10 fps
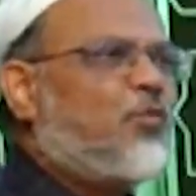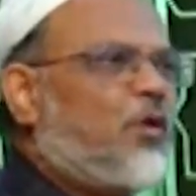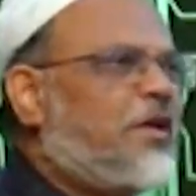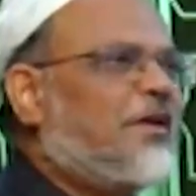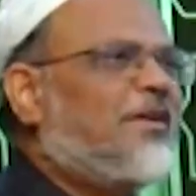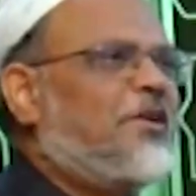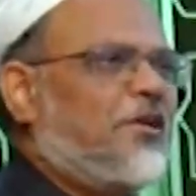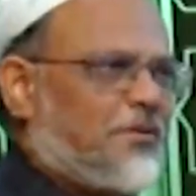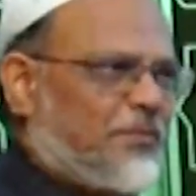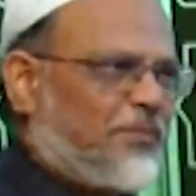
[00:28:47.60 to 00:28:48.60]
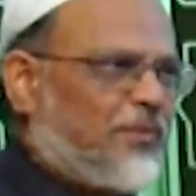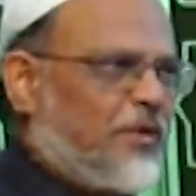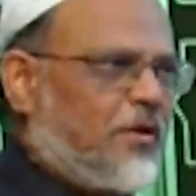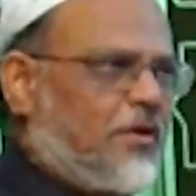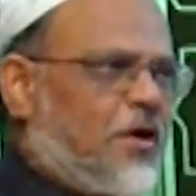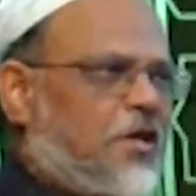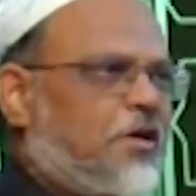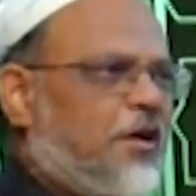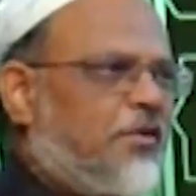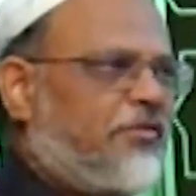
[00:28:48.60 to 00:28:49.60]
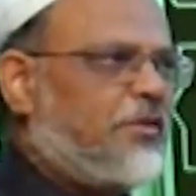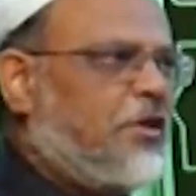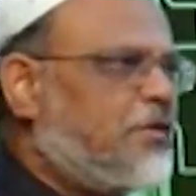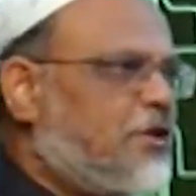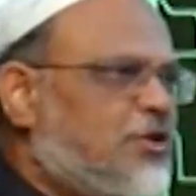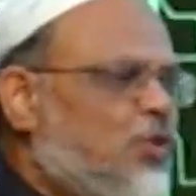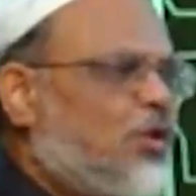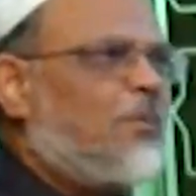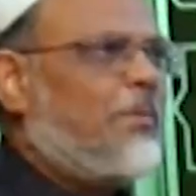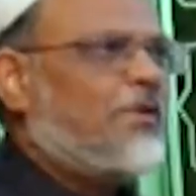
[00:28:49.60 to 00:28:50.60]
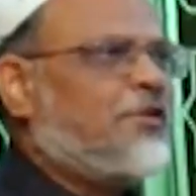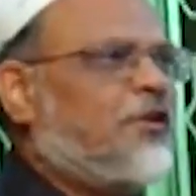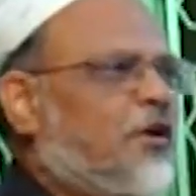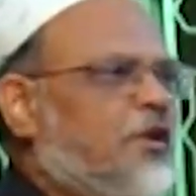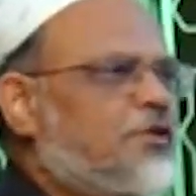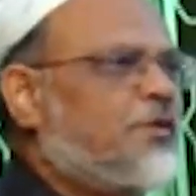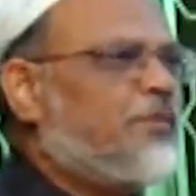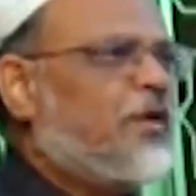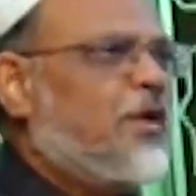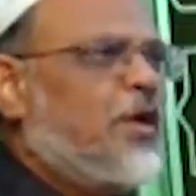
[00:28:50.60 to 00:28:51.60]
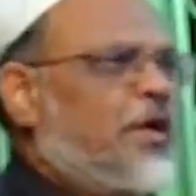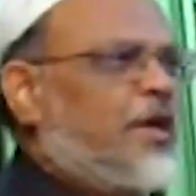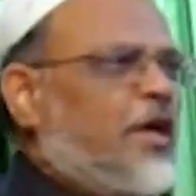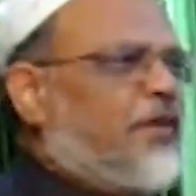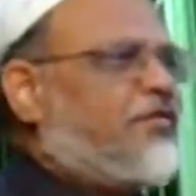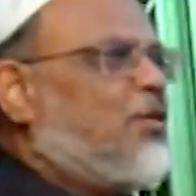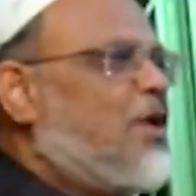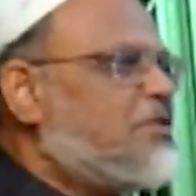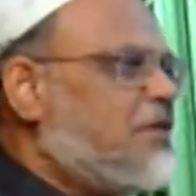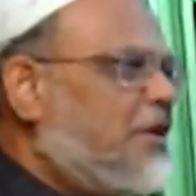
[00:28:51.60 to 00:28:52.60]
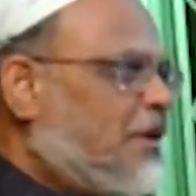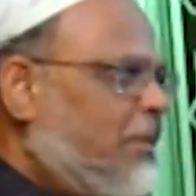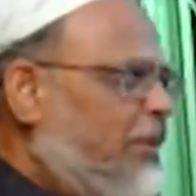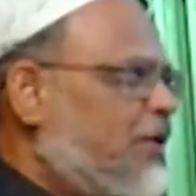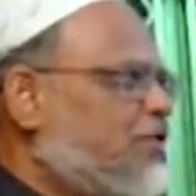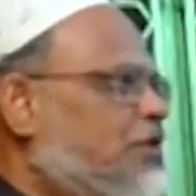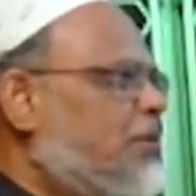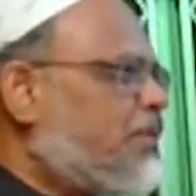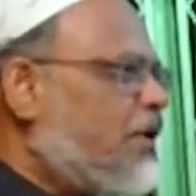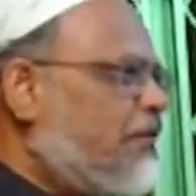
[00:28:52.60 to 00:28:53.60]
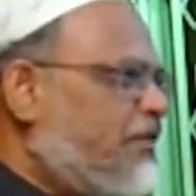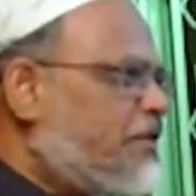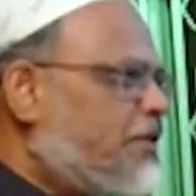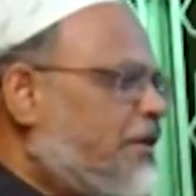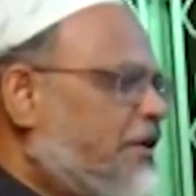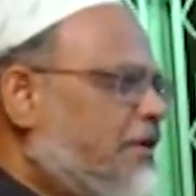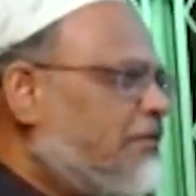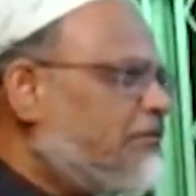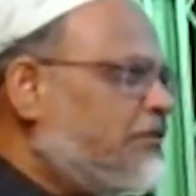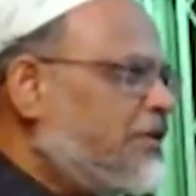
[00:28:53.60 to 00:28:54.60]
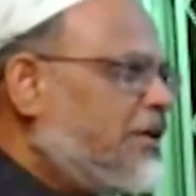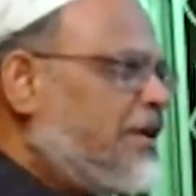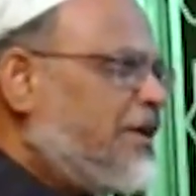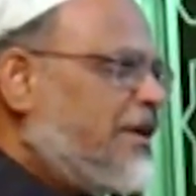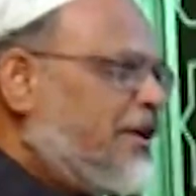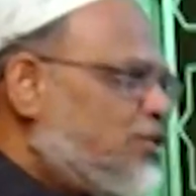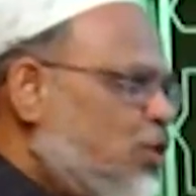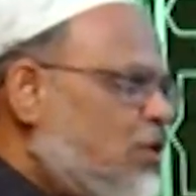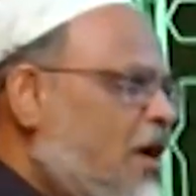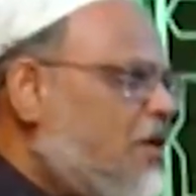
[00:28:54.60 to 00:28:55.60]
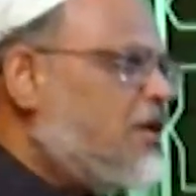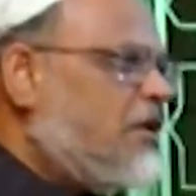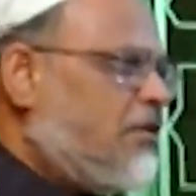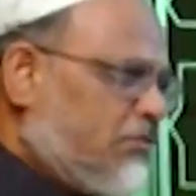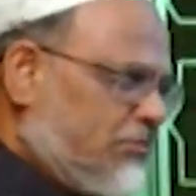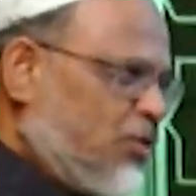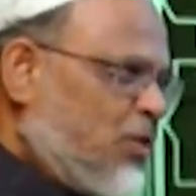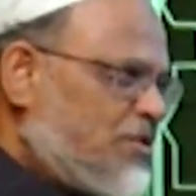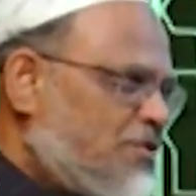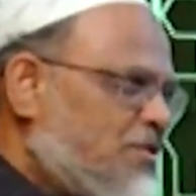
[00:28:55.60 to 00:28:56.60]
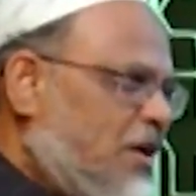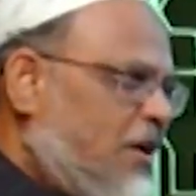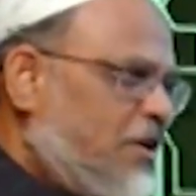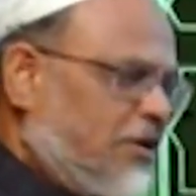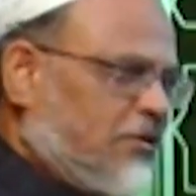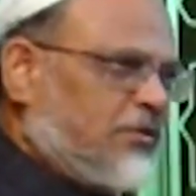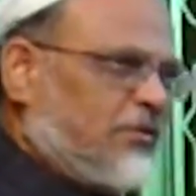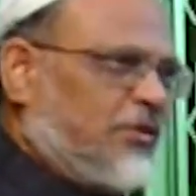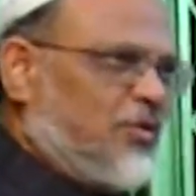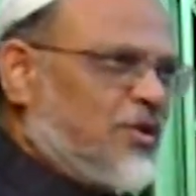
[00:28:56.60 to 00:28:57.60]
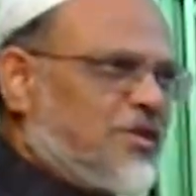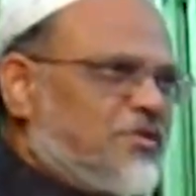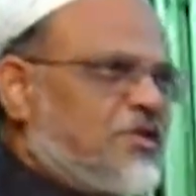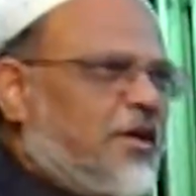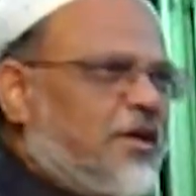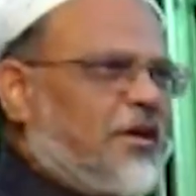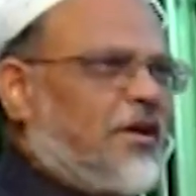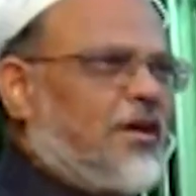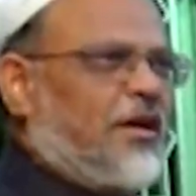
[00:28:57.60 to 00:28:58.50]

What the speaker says: it very clear. La ikraha fi din, there is no compulsion in religion. If there was any compulsion, the Prophet, his own uncle, who was his guardian, was such a